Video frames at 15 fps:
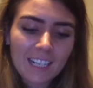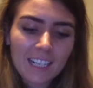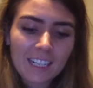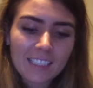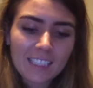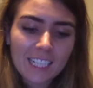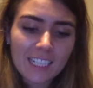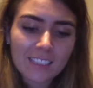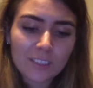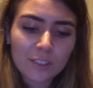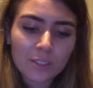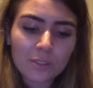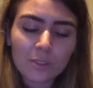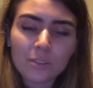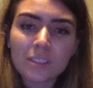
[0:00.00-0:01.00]
tend
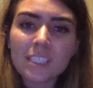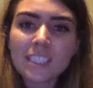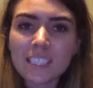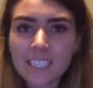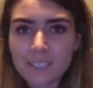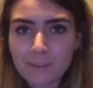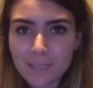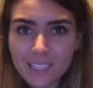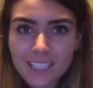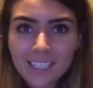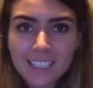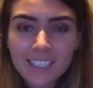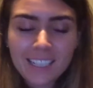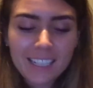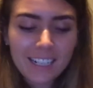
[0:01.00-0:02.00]
to stick with
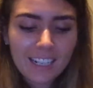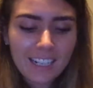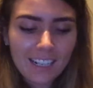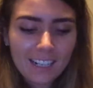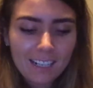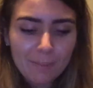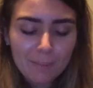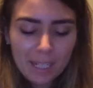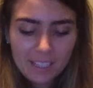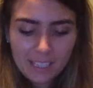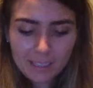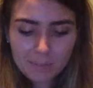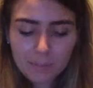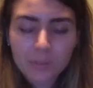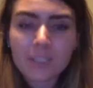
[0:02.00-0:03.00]
it, and
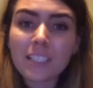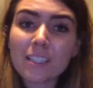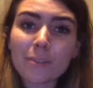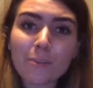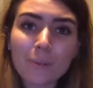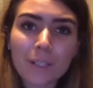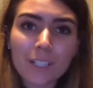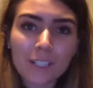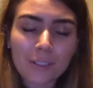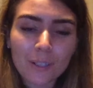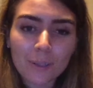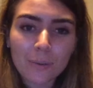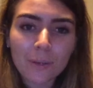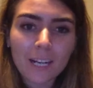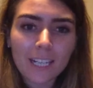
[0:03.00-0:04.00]
they put in the work
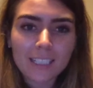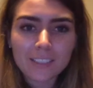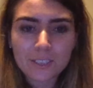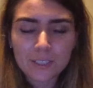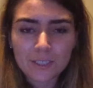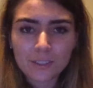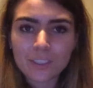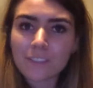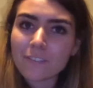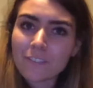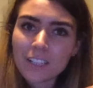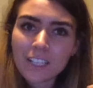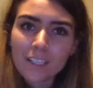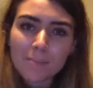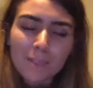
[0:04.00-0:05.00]
required to
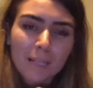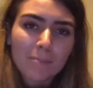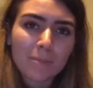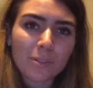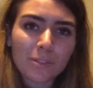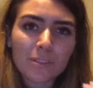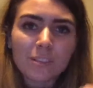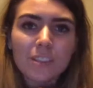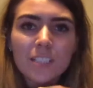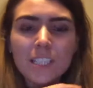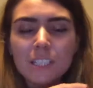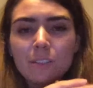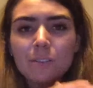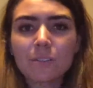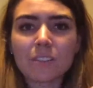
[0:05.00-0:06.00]
develop that more
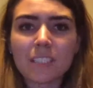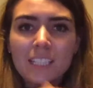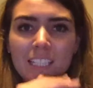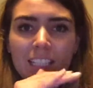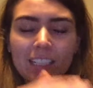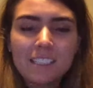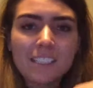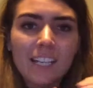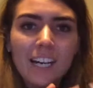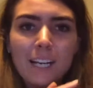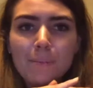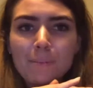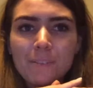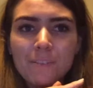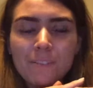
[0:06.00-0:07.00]
logical, linear
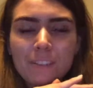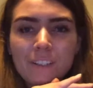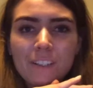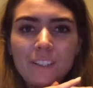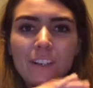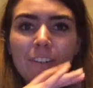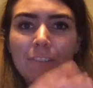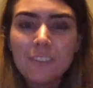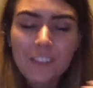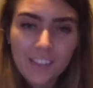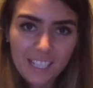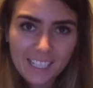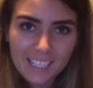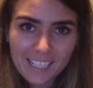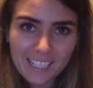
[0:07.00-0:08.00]
type of
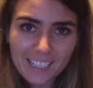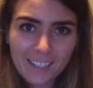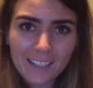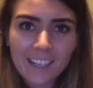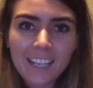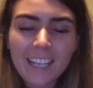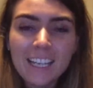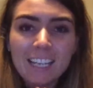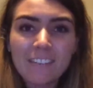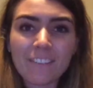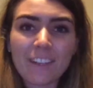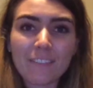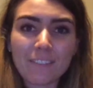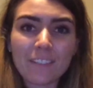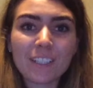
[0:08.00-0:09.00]
thinking if
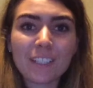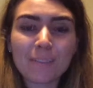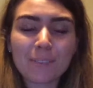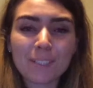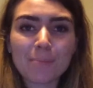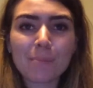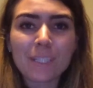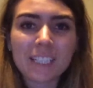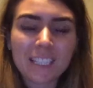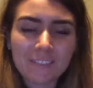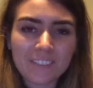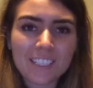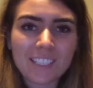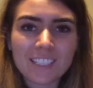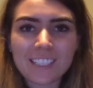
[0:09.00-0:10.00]
they really want to bring their
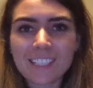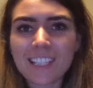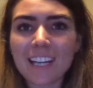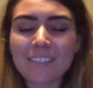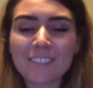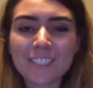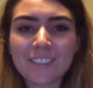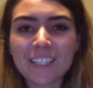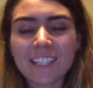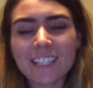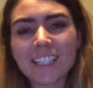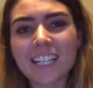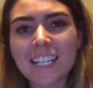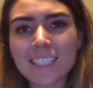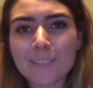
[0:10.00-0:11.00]
vision to life. So I
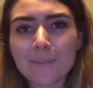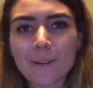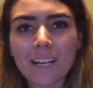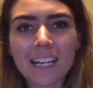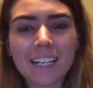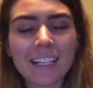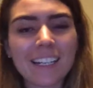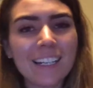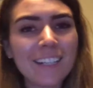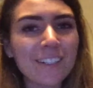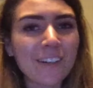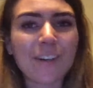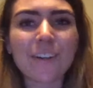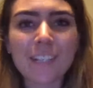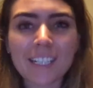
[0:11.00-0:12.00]
think that's why
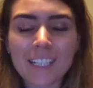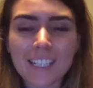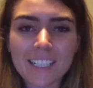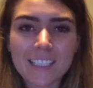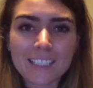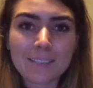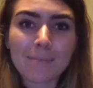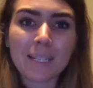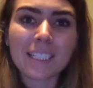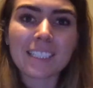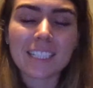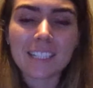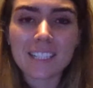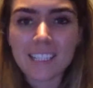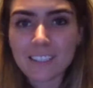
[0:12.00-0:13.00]
coding is an
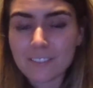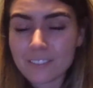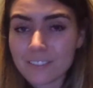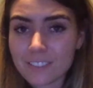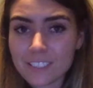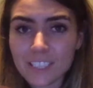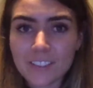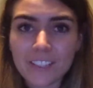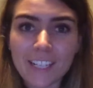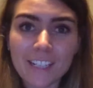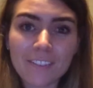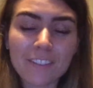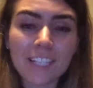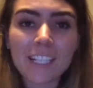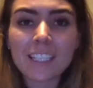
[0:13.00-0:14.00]
amazing thing for really
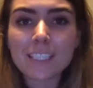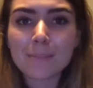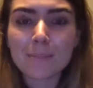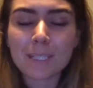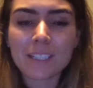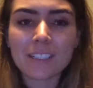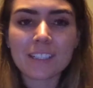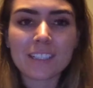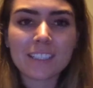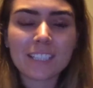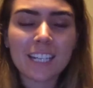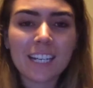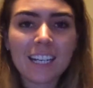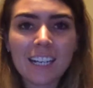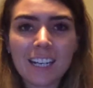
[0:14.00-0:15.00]
creative kids, because
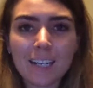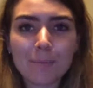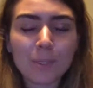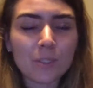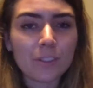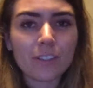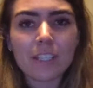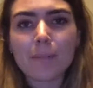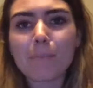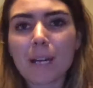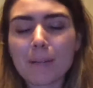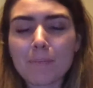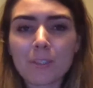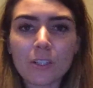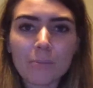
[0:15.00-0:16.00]
although they
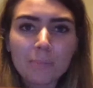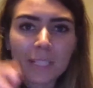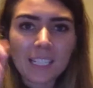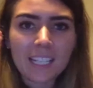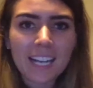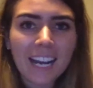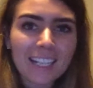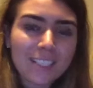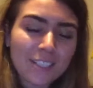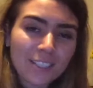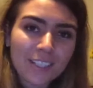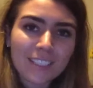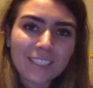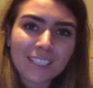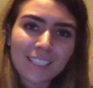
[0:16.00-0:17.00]
might not be
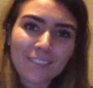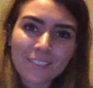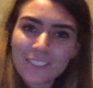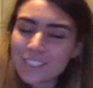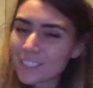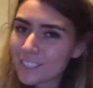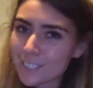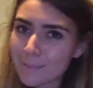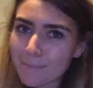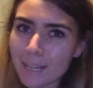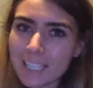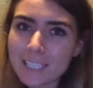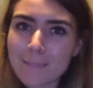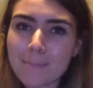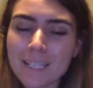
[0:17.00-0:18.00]
naturally as gifted as the
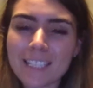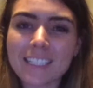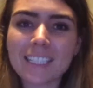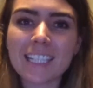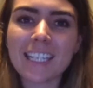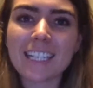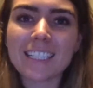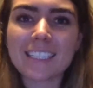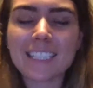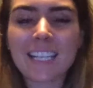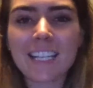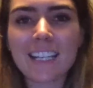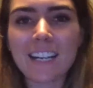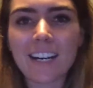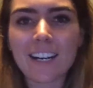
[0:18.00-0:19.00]
math-based kids,
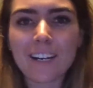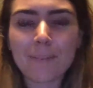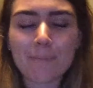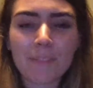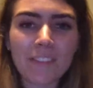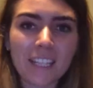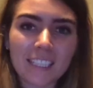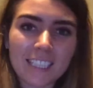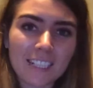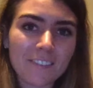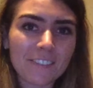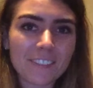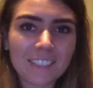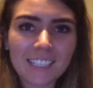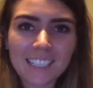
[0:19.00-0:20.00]
they
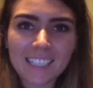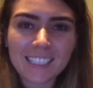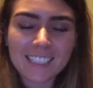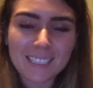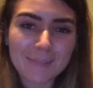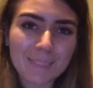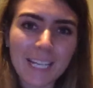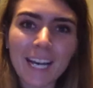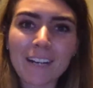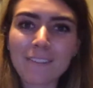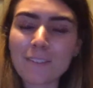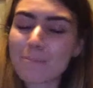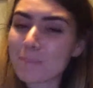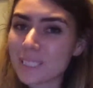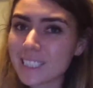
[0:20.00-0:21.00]
definitely seem to have
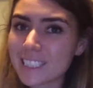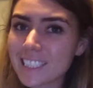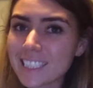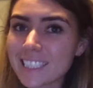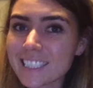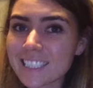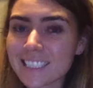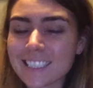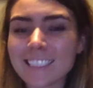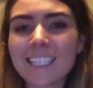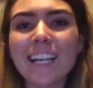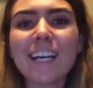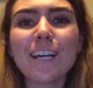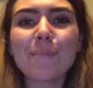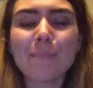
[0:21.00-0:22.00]
the persistence
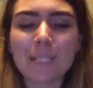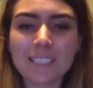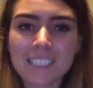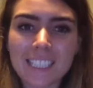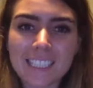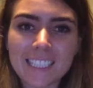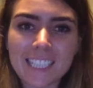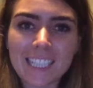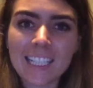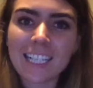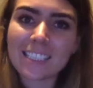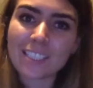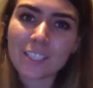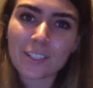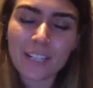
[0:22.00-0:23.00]
because they see it
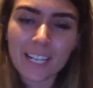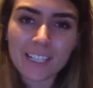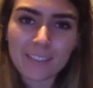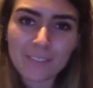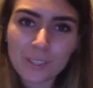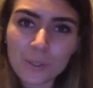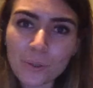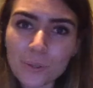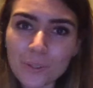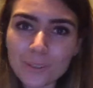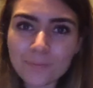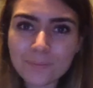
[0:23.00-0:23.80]
as a creative tool.